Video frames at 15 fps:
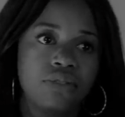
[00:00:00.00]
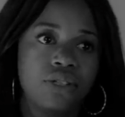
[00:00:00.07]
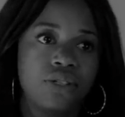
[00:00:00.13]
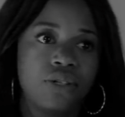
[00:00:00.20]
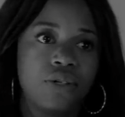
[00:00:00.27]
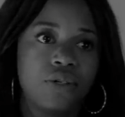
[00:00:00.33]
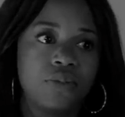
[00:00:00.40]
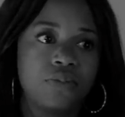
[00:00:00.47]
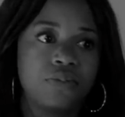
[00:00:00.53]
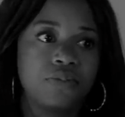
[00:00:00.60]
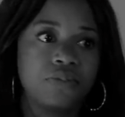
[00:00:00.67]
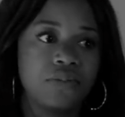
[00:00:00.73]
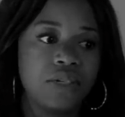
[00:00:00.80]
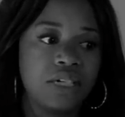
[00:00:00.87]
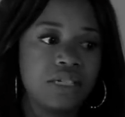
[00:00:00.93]
you know.
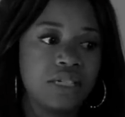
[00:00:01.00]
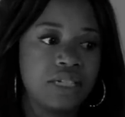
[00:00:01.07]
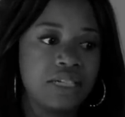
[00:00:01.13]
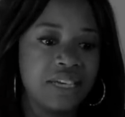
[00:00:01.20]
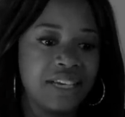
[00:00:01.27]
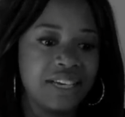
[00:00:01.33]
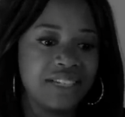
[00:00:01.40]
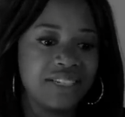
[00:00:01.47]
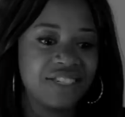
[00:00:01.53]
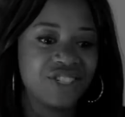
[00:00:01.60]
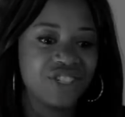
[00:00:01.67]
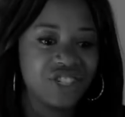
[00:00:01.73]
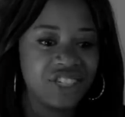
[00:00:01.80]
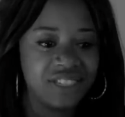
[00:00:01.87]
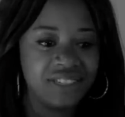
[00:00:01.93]
And today
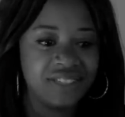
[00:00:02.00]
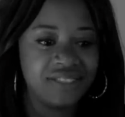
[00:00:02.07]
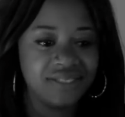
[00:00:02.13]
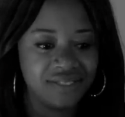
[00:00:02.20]
she